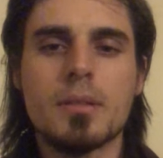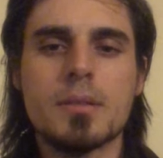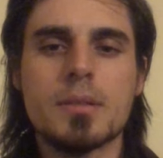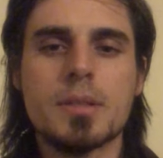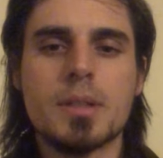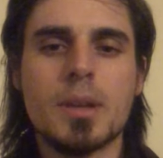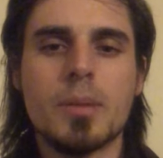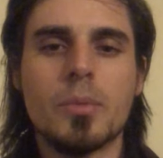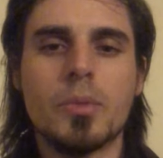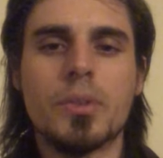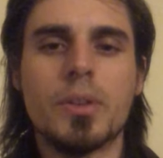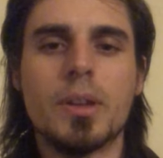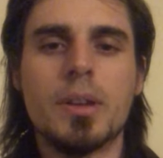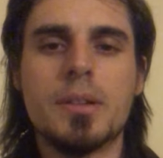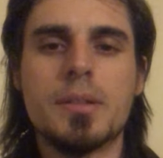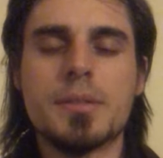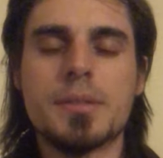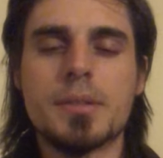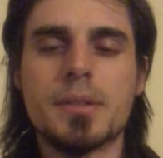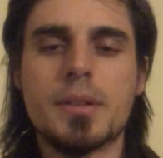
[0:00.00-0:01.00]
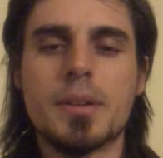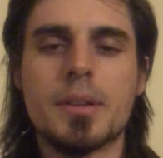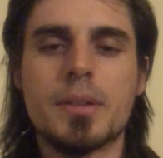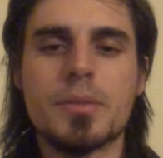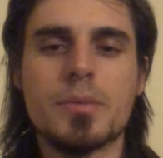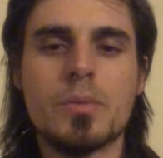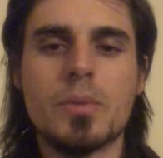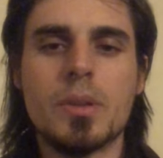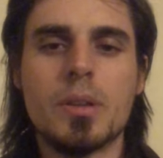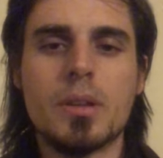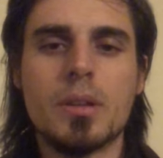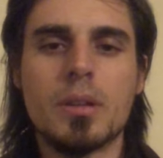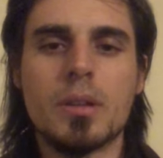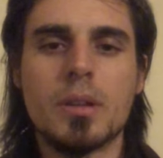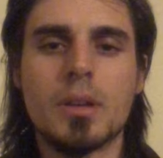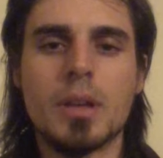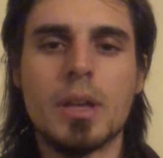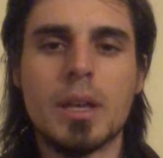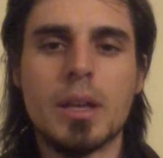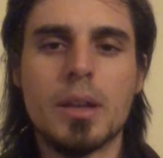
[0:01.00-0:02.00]
simultaneously as we
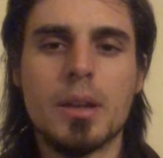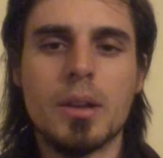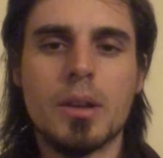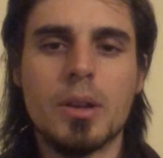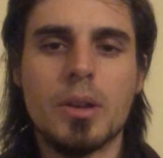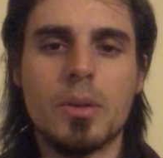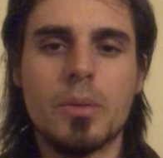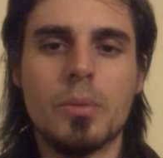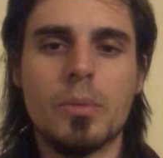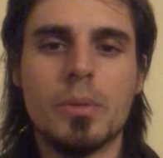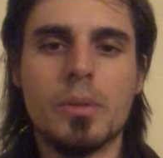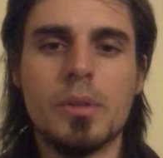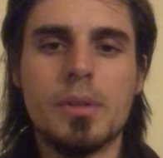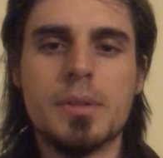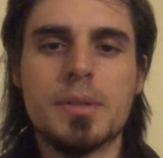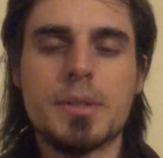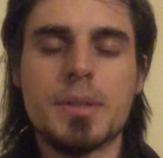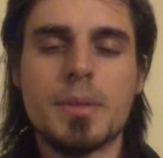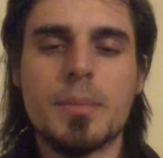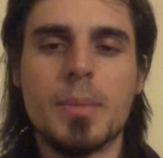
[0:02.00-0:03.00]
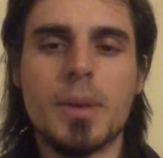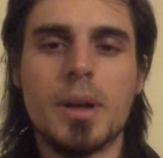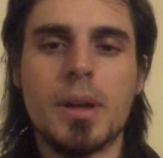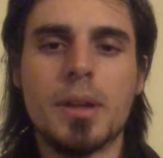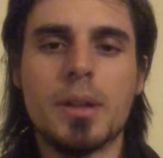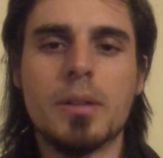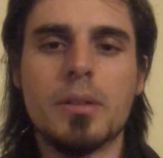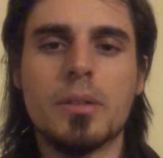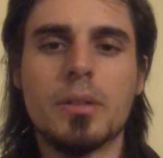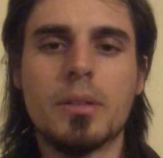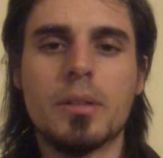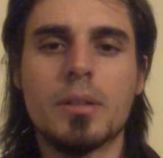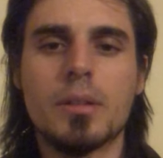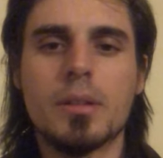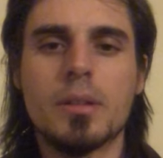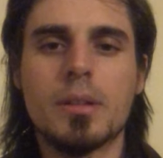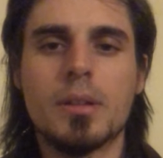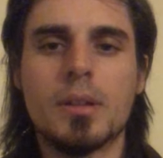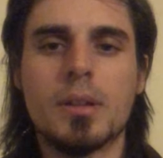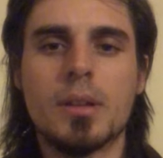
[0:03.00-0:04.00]
release the mind
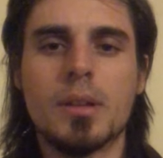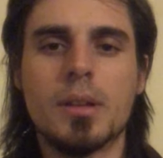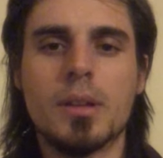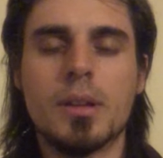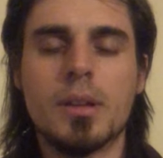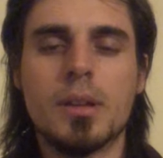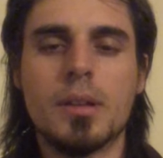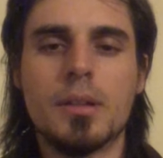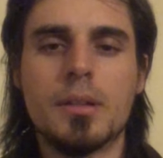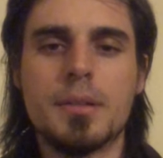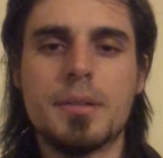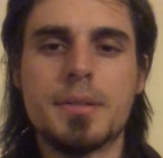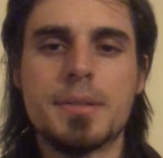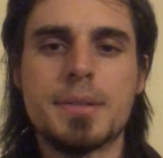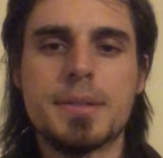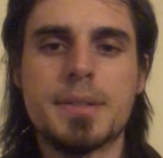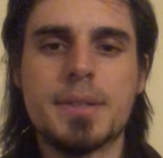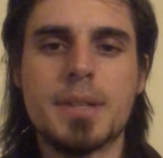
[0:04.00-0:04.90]
and